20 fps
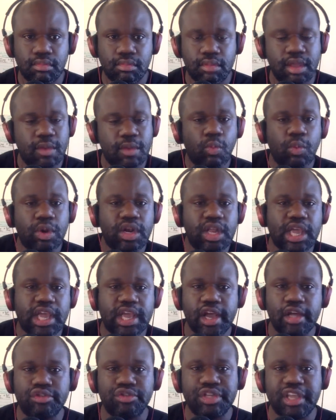And when the
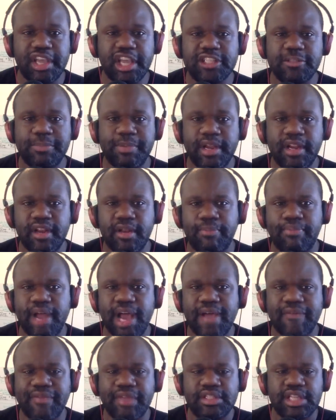country is bringing in
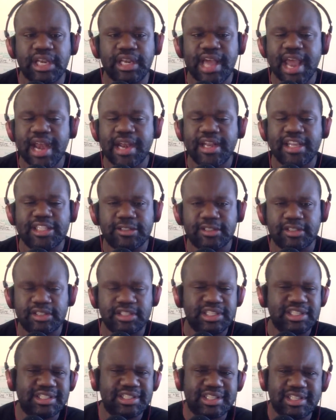profits, a lot of these
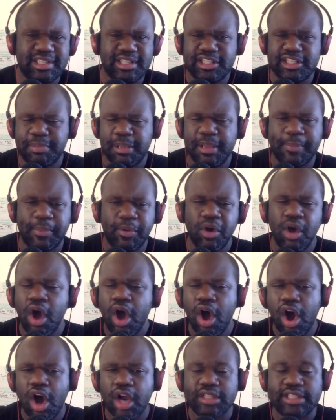these these people
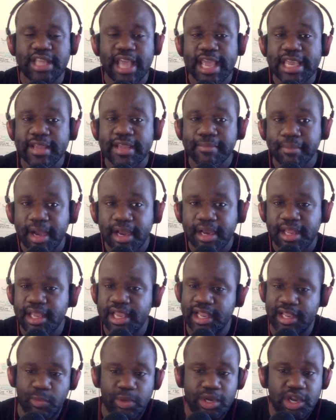are taking money,
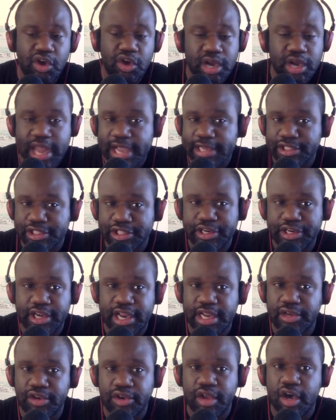and we know in Nigeria
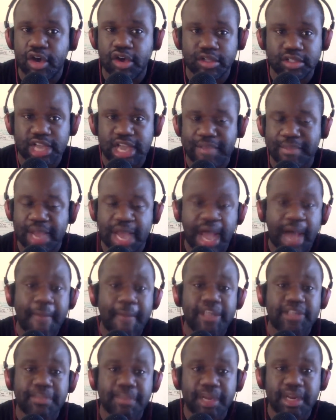they do it all the time. How
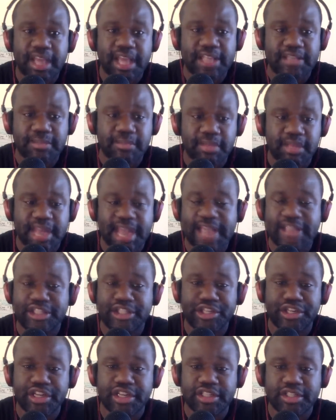much money has
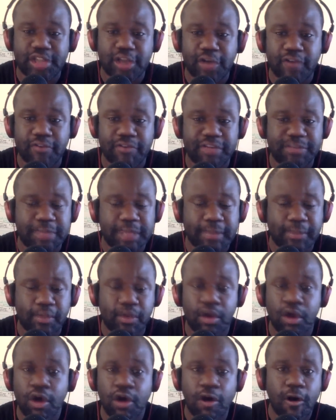Nigeria stole from its people?
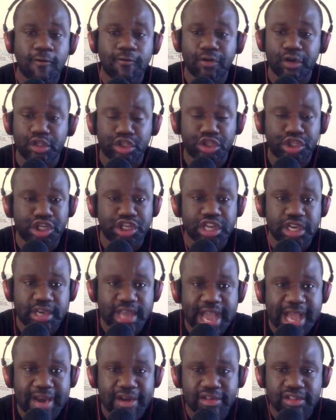Over a trillion
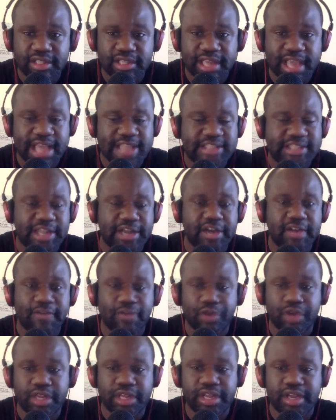dollars in the last 30,
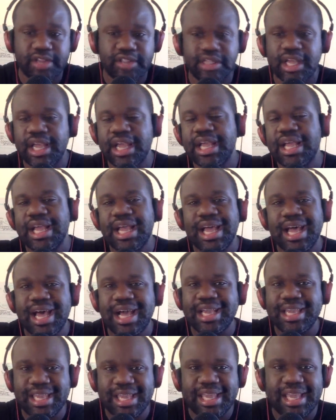40 years.
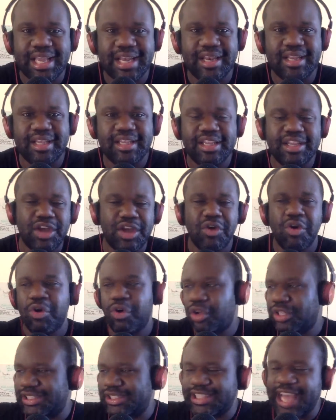Again, you know,
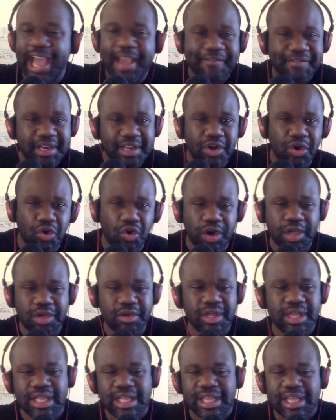siphoning
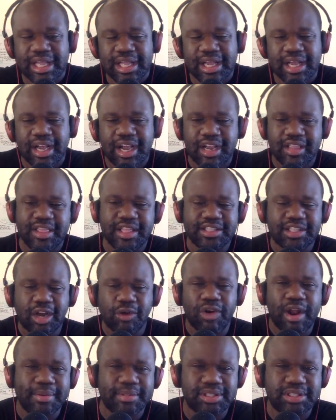oil. This
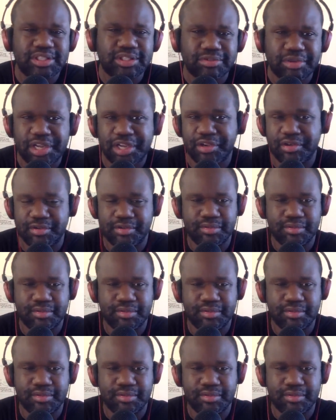corruption is real.